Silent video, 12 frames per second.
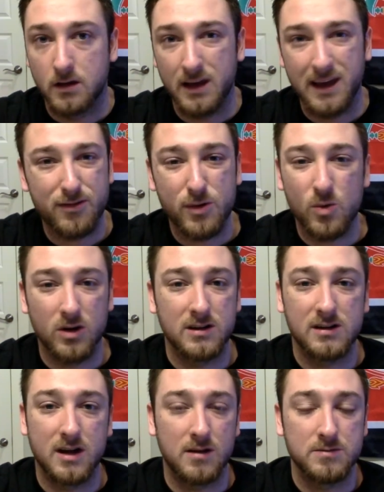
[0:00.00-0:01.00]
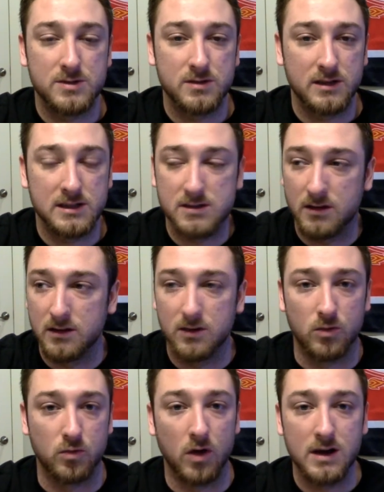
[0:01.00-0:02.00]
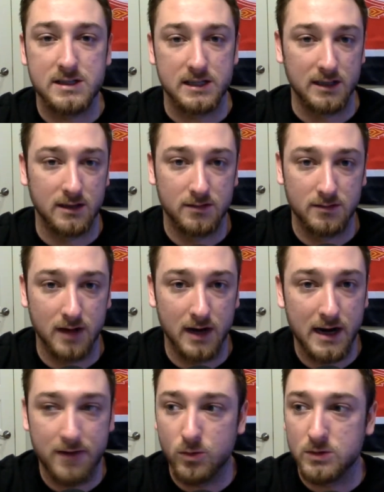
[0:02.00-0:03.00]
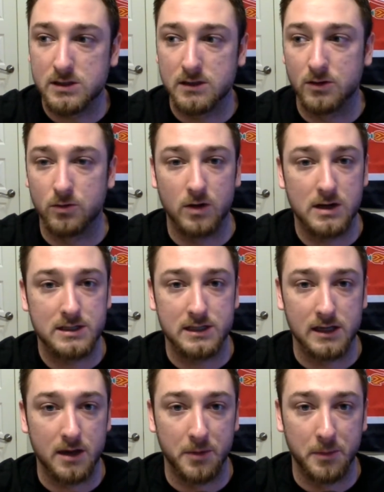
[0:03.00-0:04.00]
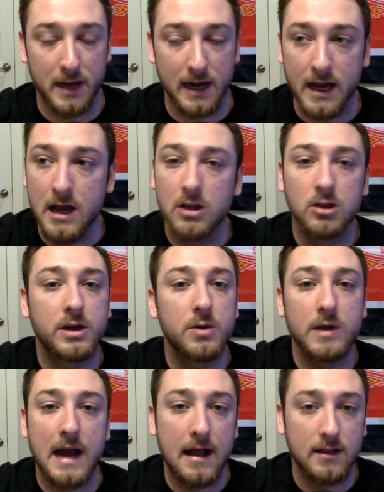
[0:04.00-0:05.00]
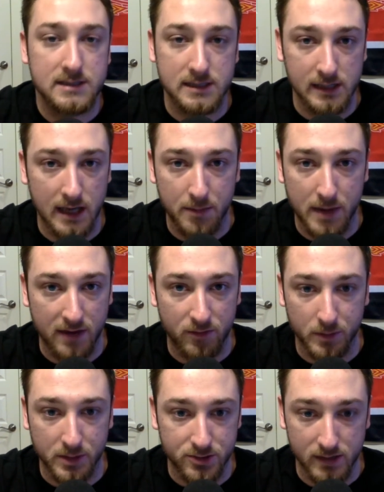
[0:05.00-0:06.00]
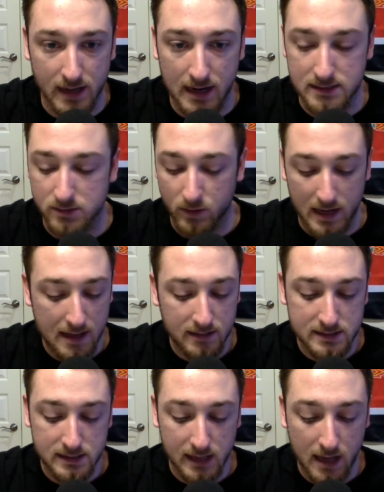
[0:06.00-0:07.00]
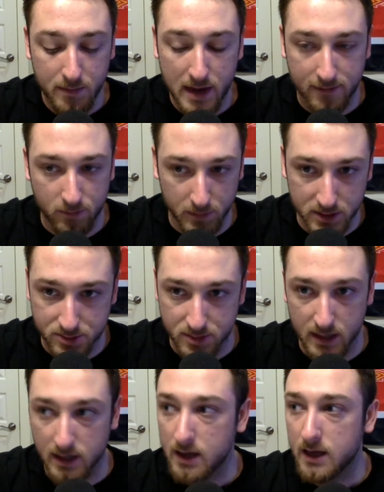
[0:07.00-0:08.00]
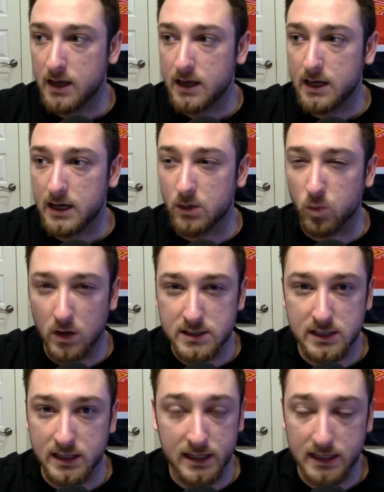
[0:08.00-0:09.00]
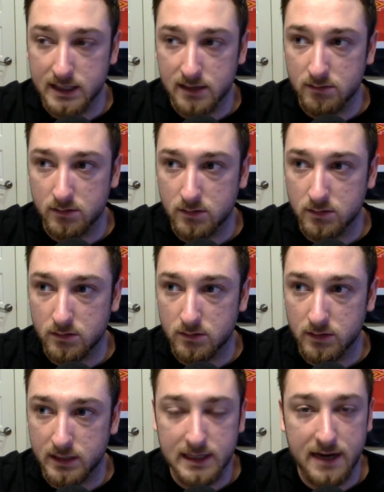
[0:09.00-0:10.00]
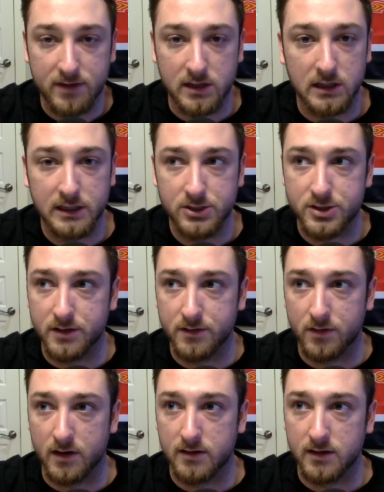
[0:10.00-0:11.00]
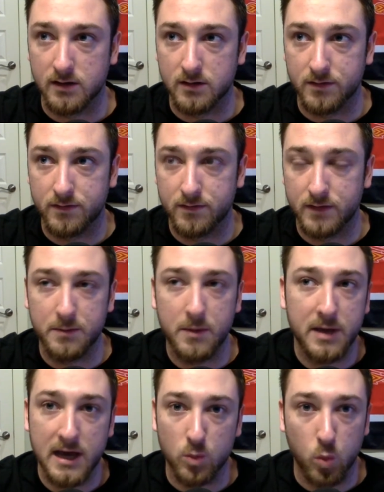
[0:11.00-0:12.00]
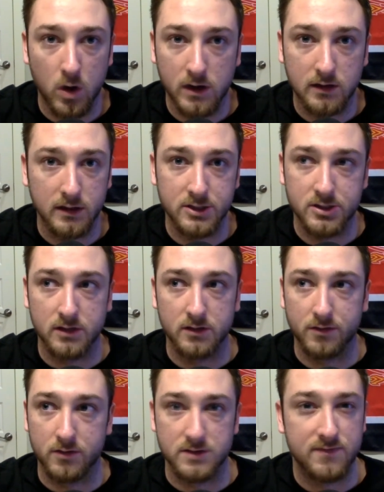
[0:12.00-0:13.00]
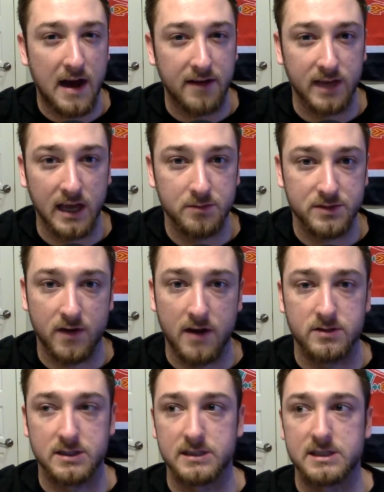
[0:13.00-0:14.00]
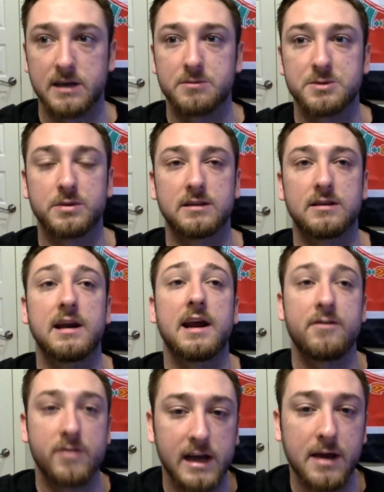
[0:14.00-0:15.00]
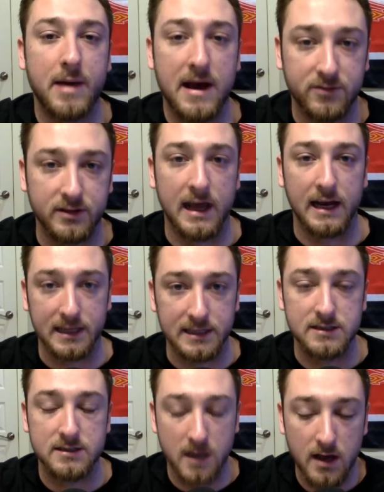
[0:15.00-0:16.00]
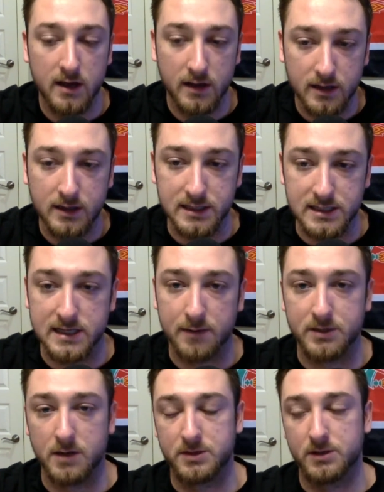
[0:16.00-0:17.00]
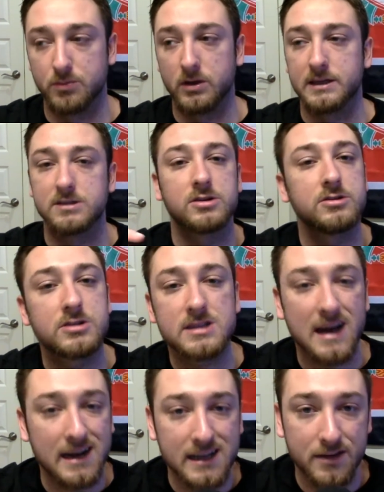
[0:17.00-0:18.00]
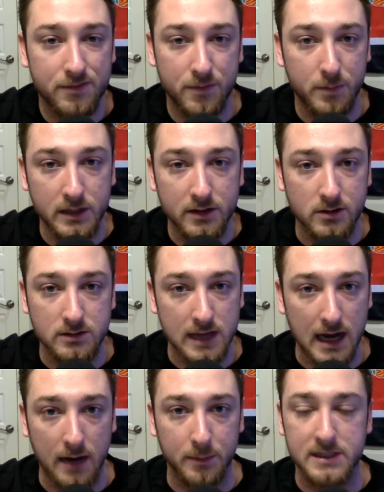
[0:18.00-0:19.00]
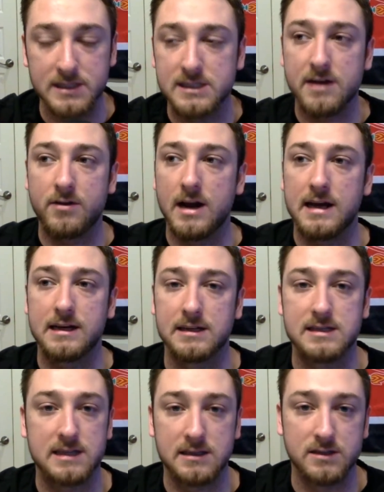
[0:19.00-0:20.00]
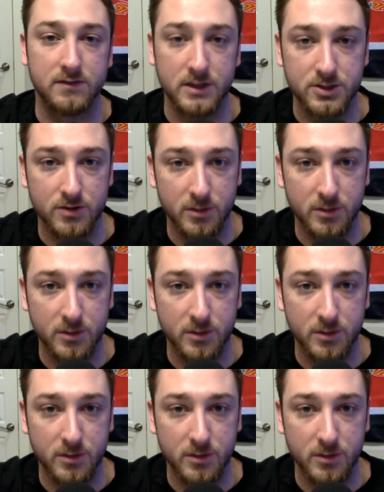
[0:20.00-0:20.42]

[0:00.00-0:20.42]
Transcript: everyone is a little rusty. Right? Everyone's a little rusty coming back. Look at when Alisson came back from injury, guys. When Alisson came back from injury, he didn't have a clean sheet for, I think, he maybe had 1 clean sheet in the first 5 or 6 games, but then every game after that, he's stepped up to the plate. So you just got to give Fabinho time. He's never had an extensive injury